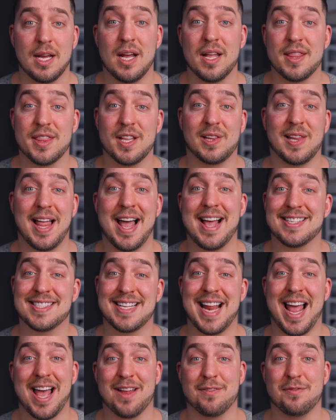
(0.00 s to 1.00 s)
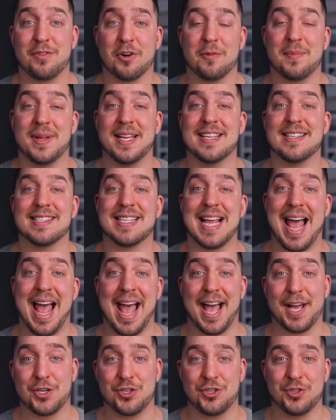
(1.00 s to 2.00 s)
The last adverb is
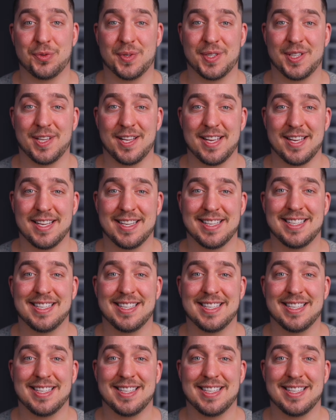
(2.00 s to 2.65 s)
actually.